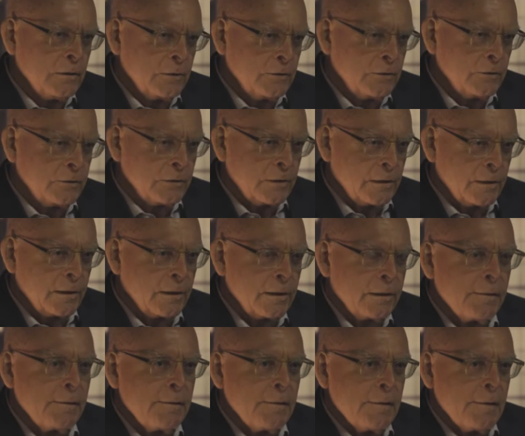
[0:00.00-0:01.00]
to say,
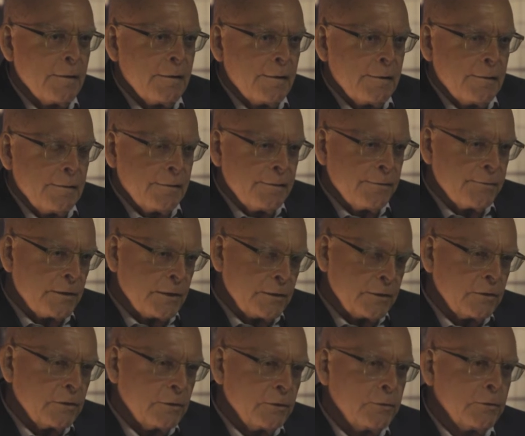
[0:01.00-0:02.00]
and that
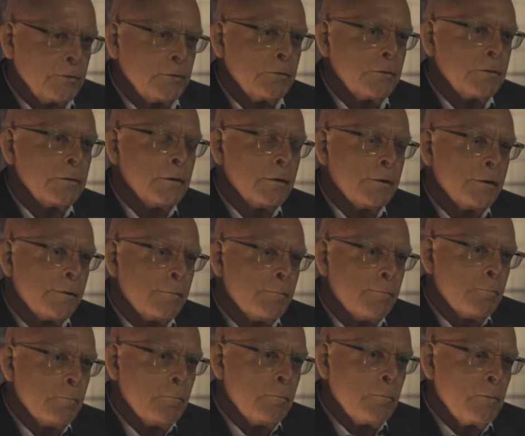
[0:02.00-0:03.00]
is
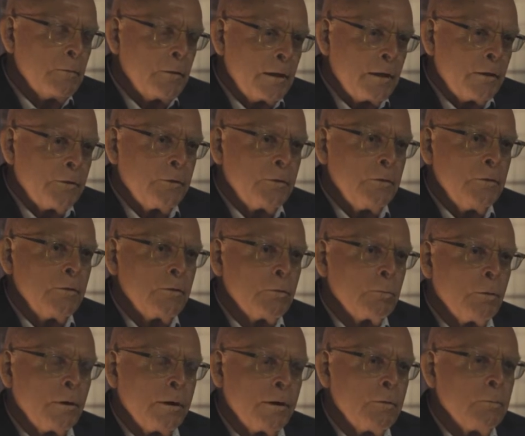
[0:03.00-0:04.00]
that the
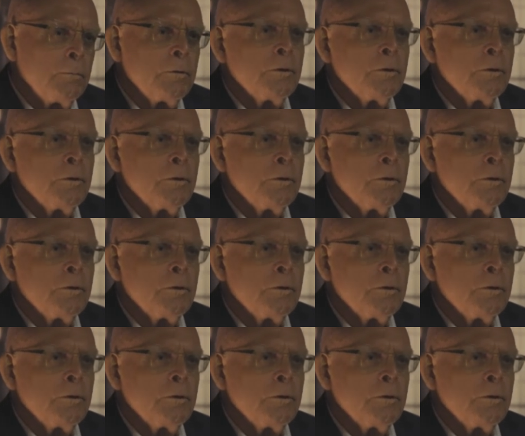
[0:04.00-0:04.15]
way in